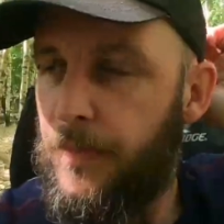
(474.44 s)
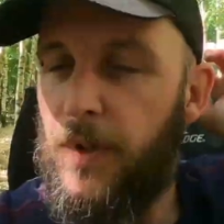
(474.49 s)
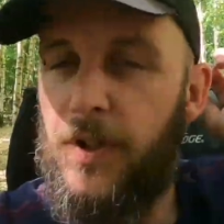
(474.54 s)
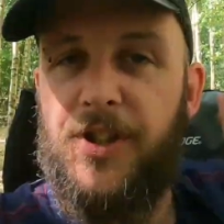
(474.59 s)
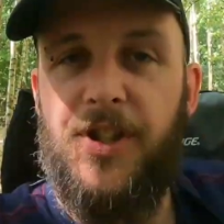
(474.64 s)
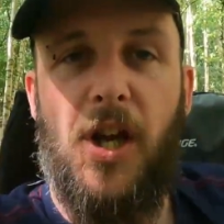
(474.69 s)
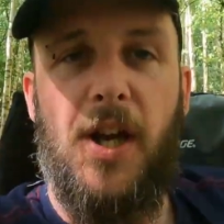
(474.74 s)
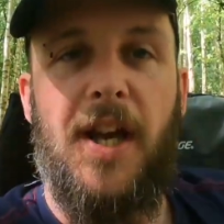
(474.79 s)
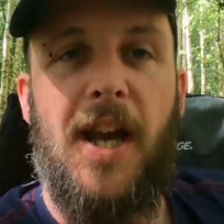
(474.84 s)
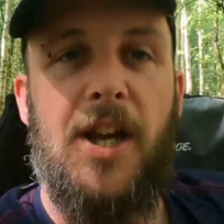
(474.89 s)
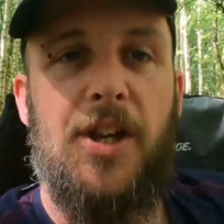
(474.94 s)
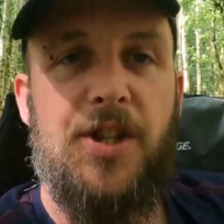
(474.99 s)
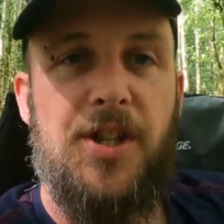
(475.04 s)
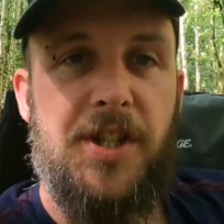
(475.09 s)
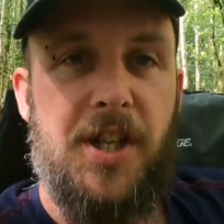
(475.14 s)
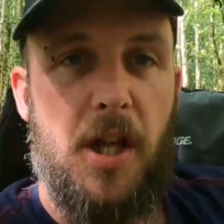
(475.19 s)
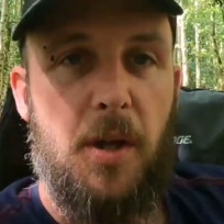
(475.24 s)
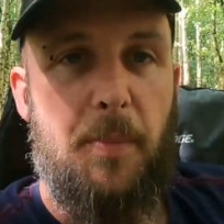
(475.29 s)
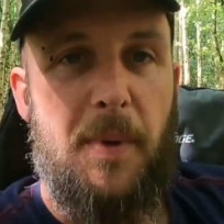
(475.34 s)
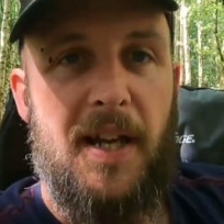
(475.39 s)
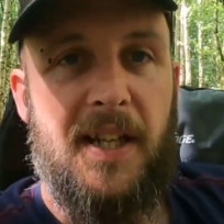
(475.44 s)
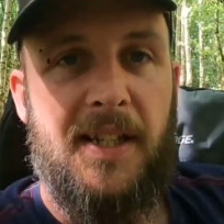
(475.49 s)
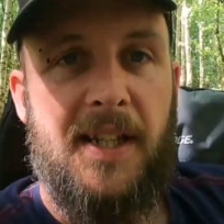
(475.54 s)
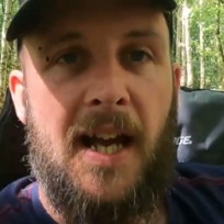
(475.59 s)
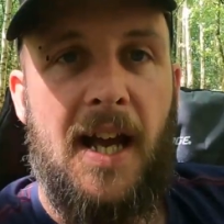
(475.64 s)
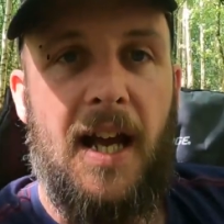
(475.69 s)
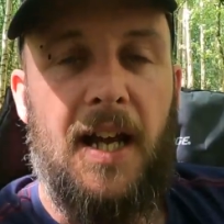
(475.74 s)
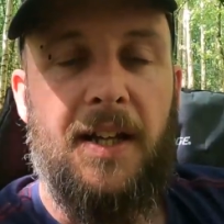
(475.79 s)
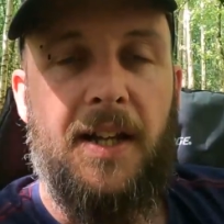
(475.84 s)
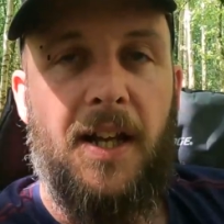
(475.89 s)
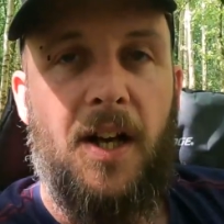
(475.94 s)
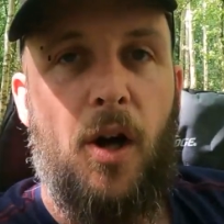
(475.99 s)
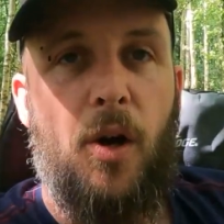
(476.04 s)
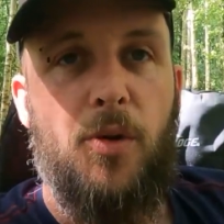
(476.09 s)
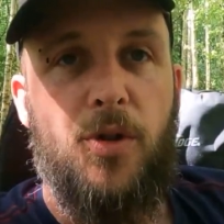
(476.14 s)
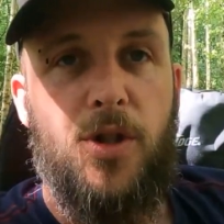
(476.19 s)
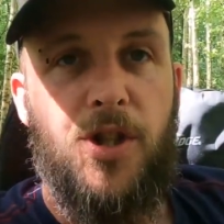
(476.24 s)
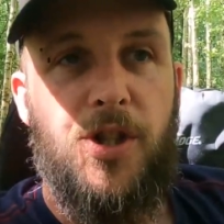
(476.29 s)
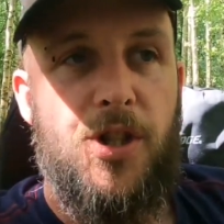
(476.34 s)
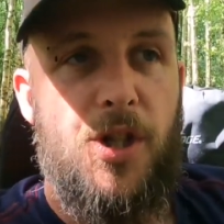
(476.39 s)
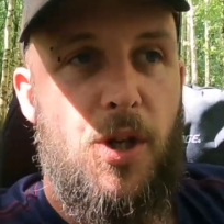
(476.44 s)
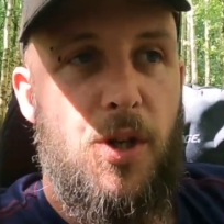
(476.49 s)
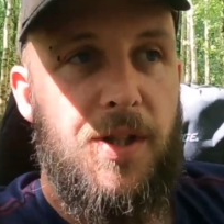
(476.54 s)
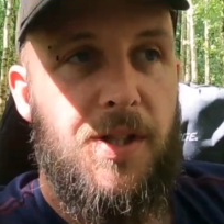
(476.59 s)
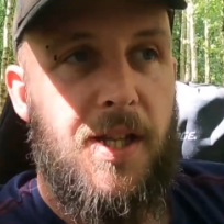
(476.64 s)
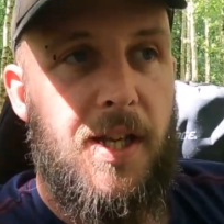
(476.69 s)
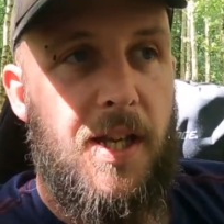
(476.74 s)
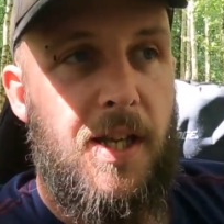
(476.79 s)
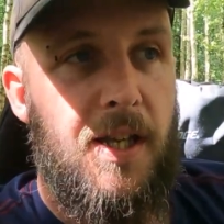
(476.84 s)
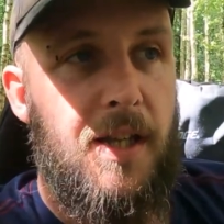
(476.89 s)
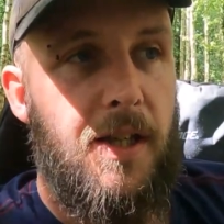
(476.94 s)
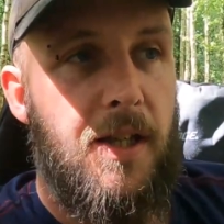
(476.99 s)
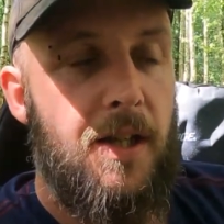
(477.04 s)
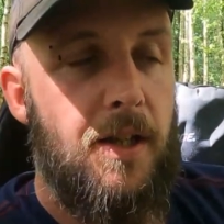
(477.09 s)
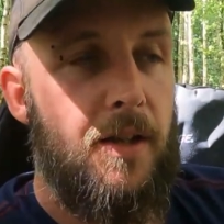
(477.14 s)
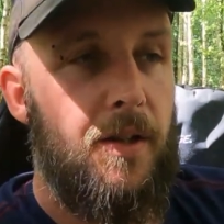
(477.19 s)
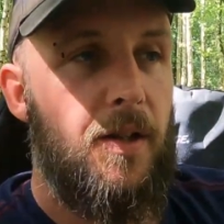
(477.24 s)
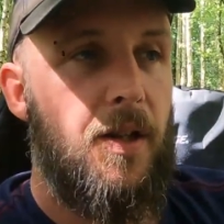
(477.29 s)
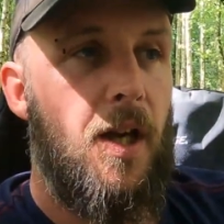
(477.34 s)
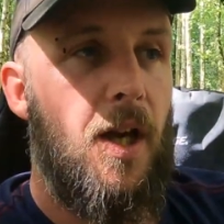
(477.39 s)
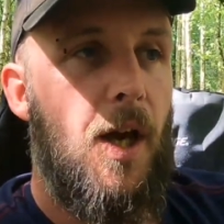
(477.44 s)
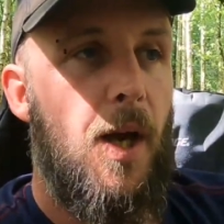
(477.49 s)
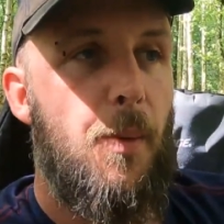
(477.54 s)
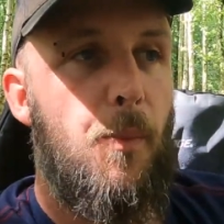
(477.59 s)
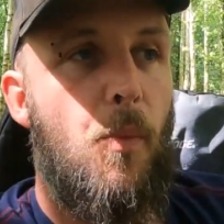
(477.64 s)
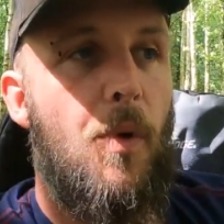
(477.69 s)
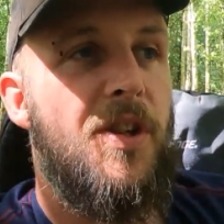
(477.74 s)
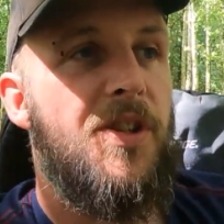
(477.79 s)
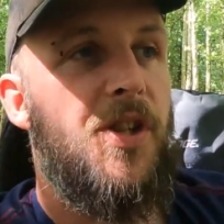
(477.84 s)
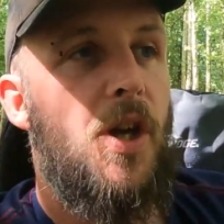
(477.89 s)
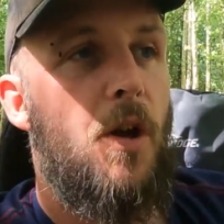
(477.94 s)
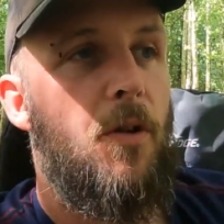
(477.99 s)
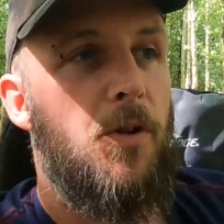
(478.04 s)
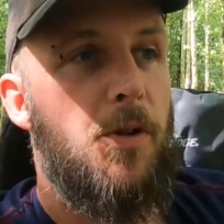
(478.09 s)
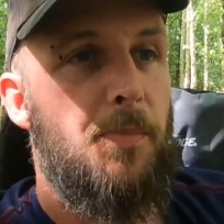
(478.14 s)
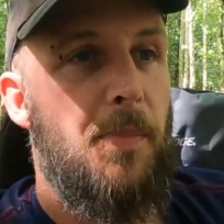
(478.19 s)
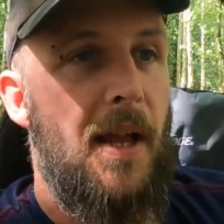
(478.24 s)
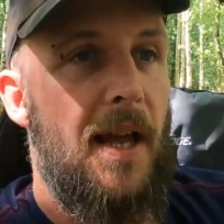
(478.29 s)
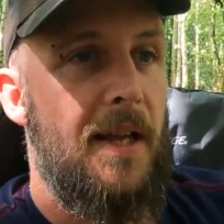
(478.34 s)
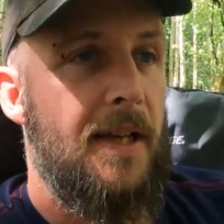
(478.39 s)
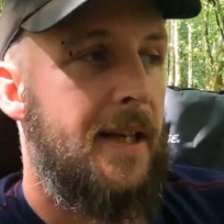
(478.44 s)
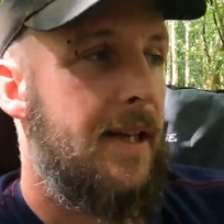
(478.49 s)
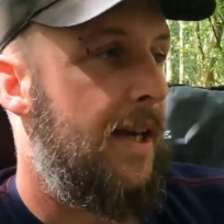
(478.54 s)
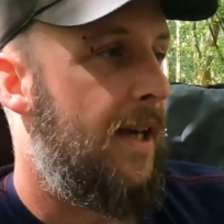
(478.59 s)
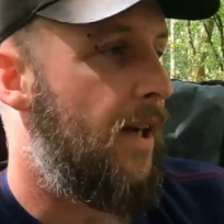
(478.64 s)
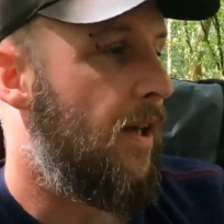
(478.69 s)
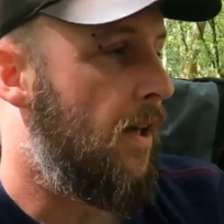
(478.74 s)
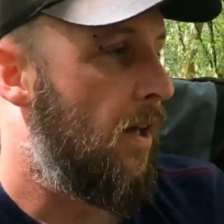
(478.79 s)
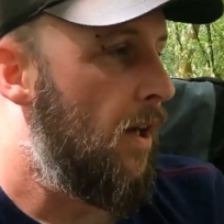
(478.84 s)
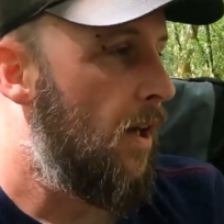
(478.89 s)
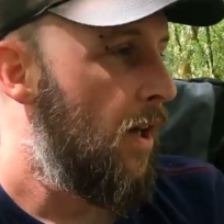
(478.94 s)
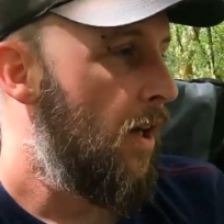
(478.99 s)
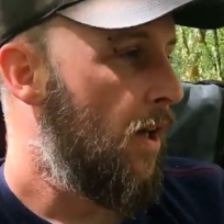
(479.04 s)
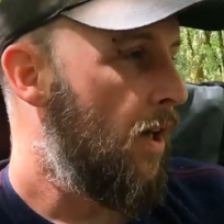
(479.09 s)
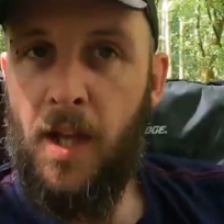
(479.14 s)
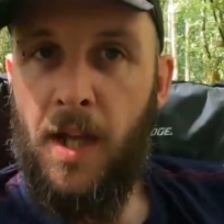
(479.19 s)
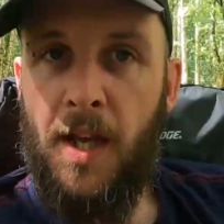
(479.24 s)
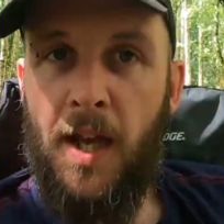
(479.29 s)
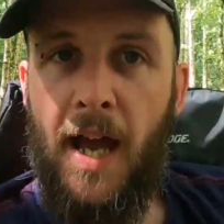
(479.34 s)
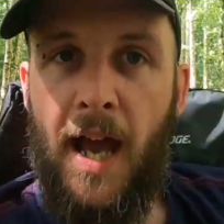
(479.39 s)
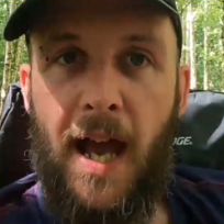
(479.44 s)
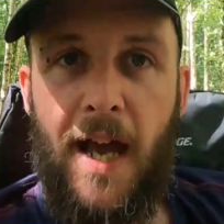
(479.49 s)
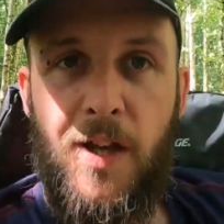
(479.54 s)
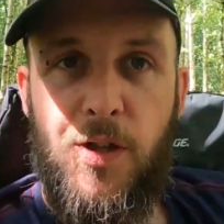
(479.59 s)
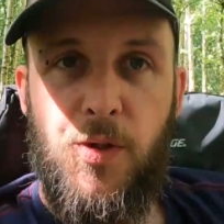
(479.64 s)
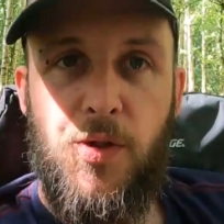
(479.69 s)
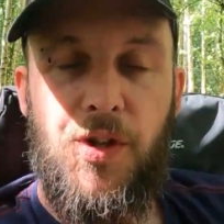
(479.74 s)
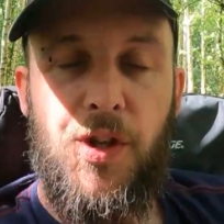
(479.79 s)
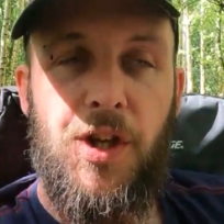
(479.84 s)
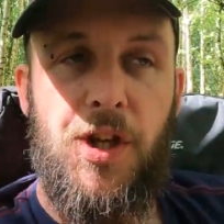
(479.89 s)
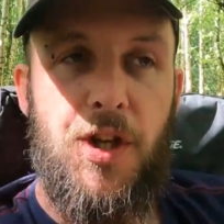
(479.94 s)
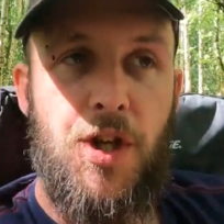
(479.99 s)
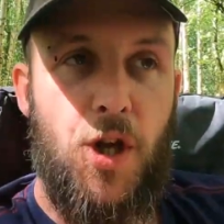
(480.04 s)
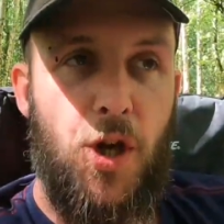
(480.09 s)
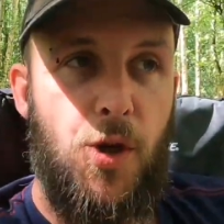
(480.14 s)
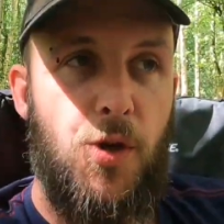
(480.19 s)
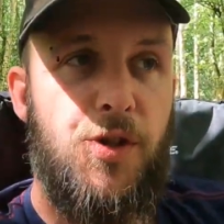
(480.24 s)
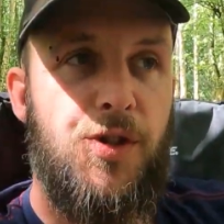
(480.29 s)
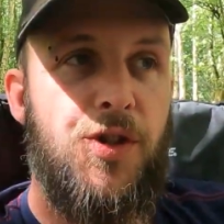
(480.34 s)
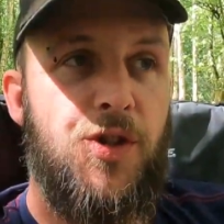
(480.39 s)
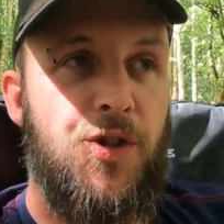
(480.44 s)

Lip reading: So yeah, she's going to be in that, and then I'll just use the one Tigress blanket. Hazel's going to use the